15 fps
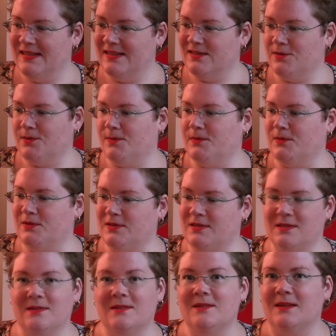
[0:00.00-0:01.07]
So I would
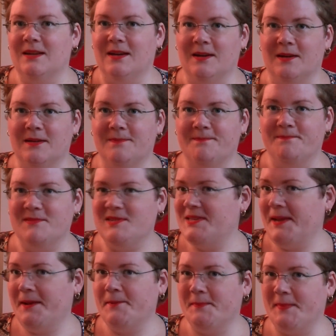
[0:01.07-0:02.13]
just
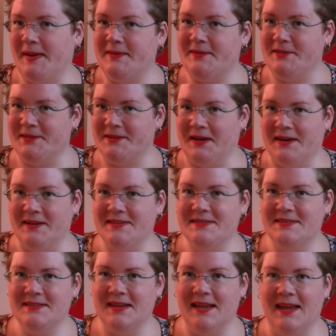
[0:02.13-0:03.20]
say goodbye to you
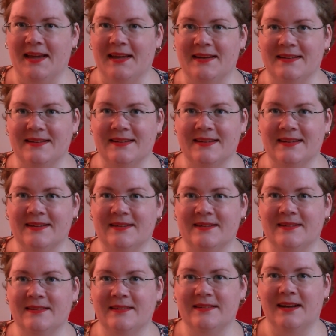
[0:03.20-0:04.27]
guys and
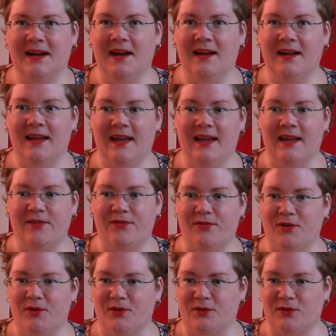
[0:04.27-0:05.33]
add
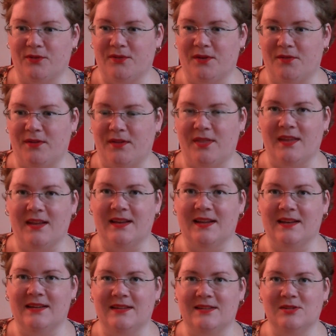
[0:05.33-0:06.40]
photos of everything
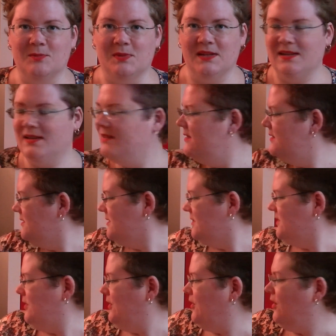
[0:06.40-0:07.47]
that needs to be
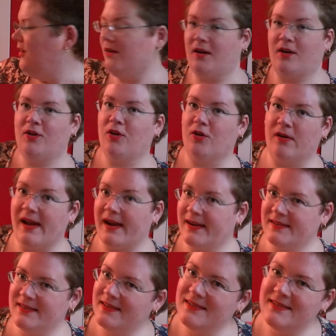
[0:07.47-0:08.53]
color
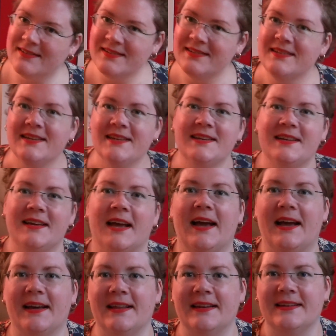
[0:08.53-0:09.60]
correct.
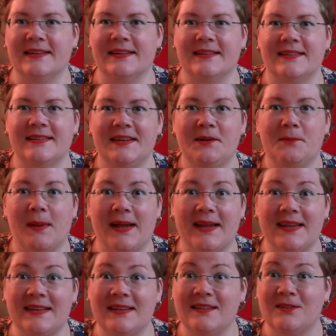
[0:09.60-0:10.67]
And see you
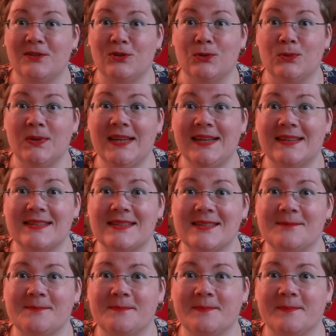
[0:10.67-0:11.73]
back in 2 weeks.
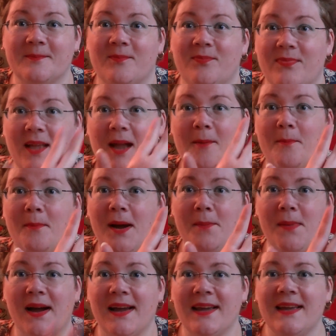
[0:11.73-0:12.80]
Bye
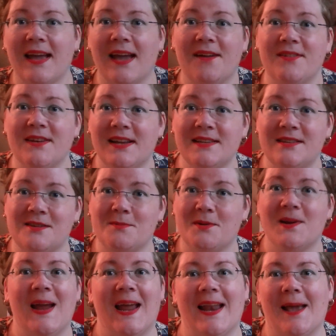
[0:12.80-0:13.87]
bye. Have a nice
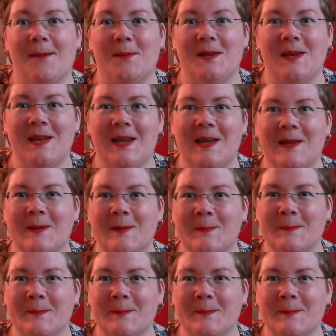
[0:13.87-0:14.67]
summer and happy knitting.